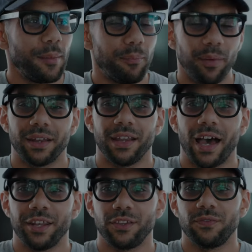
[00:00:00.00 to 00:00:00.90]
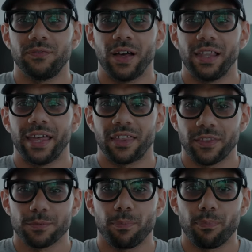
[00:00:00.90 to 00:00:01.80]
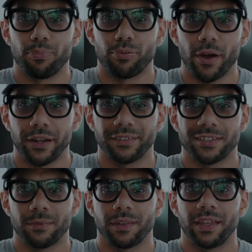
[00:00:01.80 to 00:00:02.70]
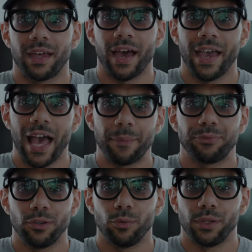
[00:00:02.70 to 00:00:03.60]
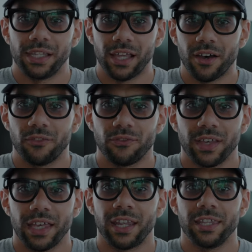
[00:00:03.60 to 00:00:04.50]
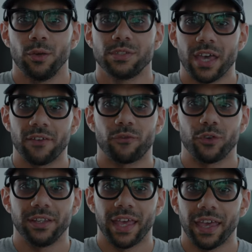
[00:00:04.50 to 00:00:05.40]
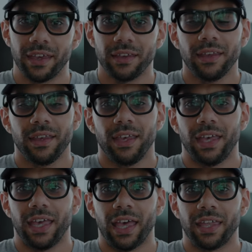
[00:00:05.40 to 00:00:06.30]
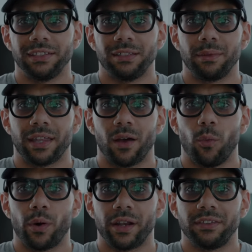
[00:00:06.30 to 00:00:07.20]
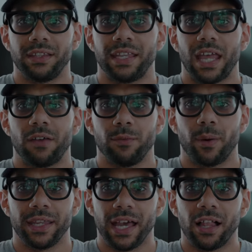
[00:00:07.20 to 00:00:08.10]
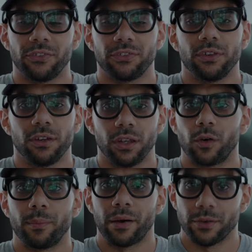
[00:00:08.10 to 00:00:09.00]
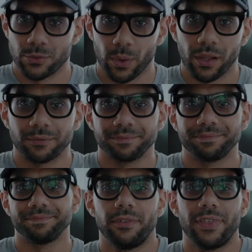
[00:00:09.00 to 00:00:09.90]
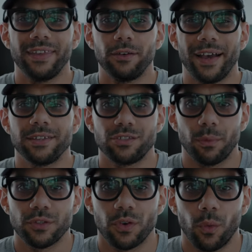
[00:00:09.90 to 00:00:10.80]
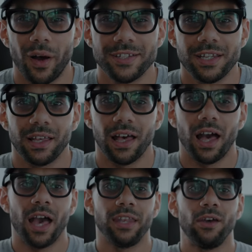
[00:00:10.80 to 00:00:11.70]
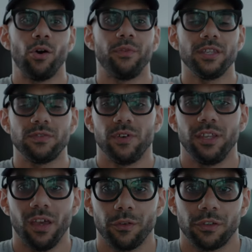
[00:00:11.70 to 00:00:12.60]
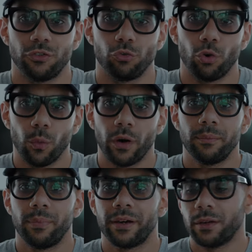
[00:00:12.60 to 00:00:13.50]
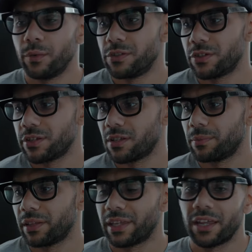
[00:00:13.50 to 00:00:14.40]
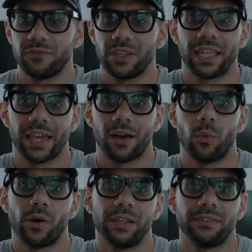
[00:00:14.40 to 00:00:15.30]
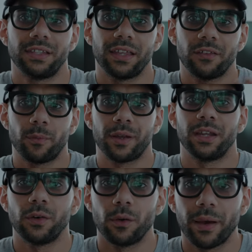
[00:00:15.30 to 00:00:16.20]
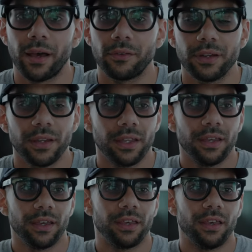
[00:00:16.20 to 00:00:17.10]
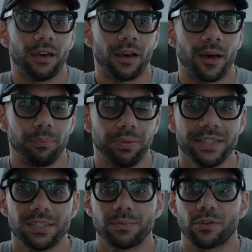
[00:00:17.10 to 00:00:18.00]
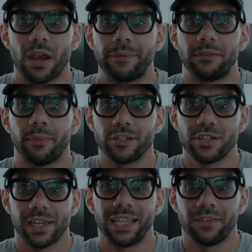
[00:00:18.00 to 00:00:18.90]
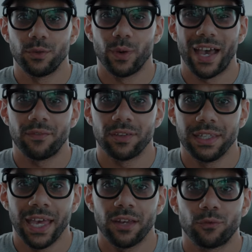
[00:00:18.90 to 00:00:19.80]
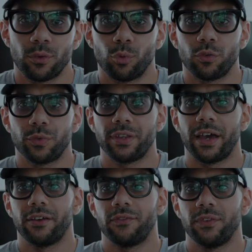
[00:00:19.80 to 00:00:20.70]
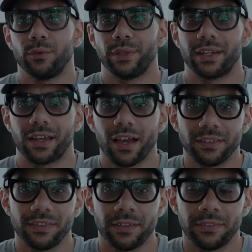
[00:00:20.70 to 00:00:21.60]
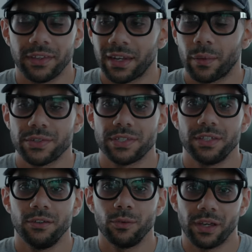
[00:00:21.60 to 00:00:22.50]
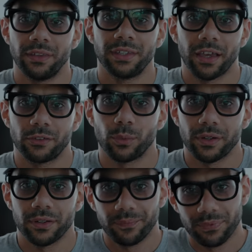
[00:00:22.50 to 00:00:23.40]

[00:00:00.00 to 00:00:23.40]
but I just felt like this product is something that I absolutely love and I use every day, and it's something that I wanted to let everybody else know about as well. Thank you guys so much for watching. I know this video is a short one, but it was just something that I feel like I wanted to let everybody know about. Please subscribe to my channel if you haven't yet for more photography related content, and I will see you in the next one.